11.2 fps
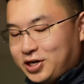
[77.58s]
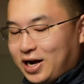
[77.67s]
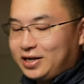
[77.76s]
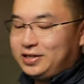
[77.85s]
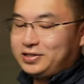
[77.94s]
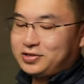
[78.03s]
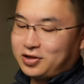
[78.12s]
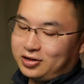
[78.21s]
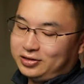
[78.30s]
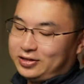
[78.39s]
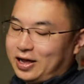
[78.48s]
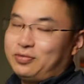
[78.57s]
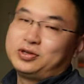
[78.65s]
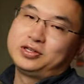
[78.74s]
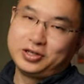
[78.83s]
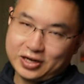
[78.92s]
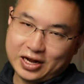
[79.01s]
Chinese thought that
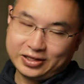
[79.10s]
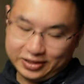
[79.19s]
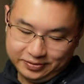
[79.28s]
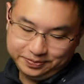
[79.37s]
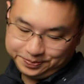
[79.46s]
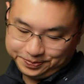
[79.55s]
was a good idea.